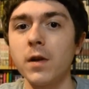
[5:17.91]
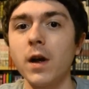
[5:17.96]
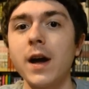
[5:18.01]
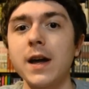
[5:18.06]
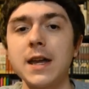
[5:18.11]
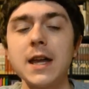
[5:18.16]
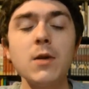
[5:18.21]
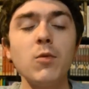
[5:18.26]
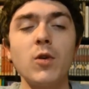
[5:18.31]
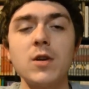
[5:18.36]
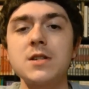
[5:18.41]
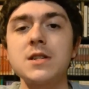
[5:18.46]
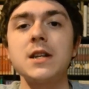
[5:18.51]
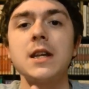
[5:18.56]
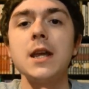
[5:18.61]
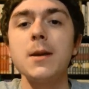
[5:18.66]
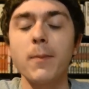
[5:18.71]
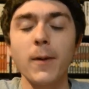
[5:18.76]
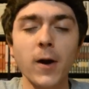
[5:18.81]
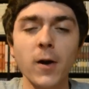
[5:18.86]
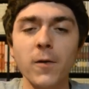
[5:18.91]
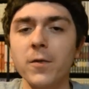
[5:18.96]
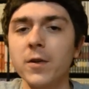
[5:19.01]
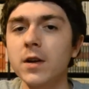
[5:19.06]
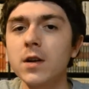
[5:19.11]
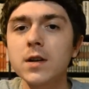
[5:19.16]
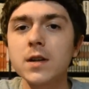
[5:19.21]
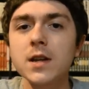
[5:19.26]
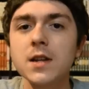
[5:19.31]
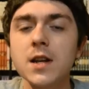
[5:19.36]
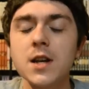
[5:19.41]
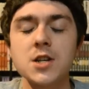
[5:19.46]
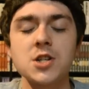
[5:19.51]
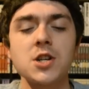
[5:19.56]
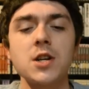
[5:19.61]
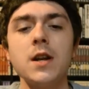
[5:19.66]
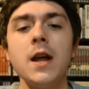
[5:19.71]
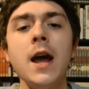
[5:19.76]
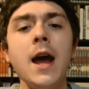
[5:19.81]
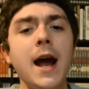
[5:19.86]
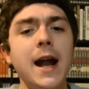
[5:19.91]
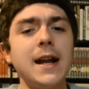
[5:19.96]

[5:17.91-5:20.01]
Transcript: Like, he wants to keep Earth in good condition,